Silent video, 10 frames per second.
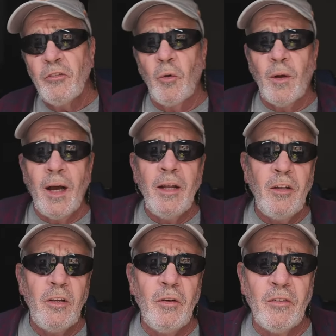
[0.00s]
So what I
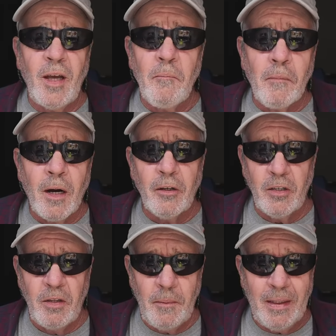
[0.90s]
do is I
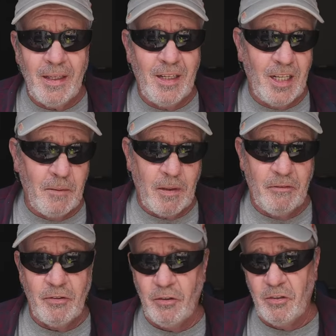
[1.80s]
mark the beginning of my
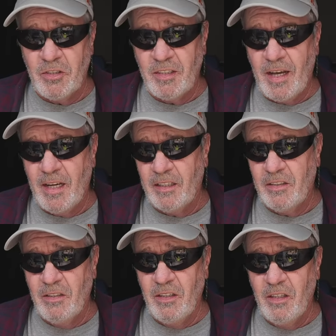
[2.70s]
focus
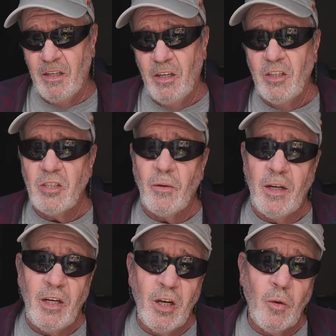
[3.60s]
stack so
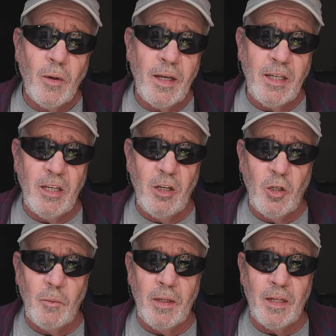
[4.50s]
I know when I get
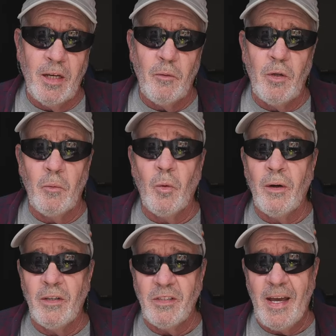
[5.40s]
home in Lightroom
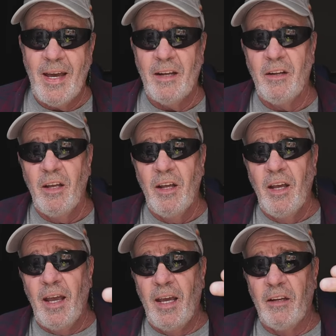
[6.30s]
where it's at.
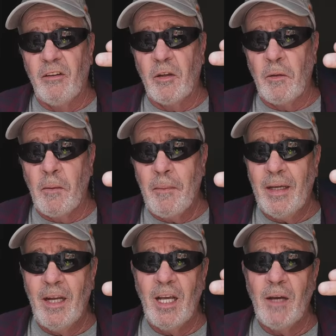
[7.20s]
And the
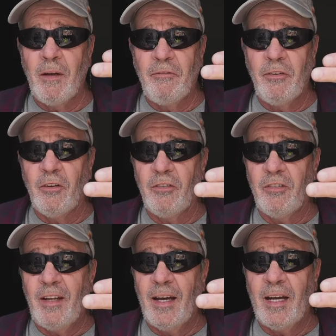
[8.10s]
beginning of my focus
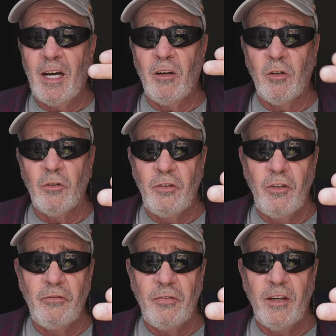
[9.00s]
stack, I'll hold
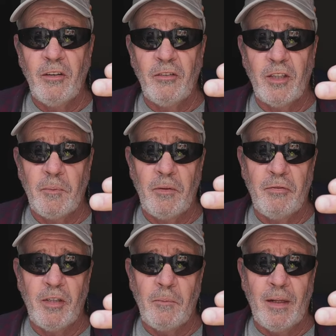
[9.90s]
two fingers up in
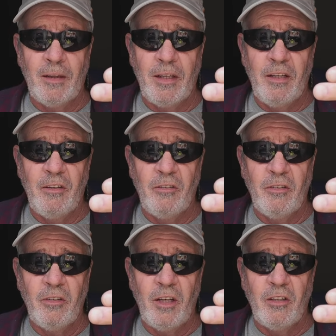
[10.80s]
front of my
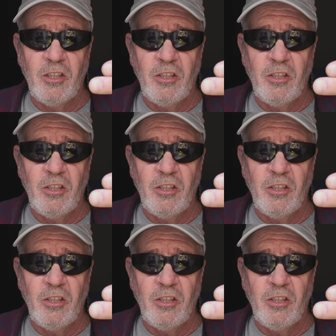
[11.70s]
lens and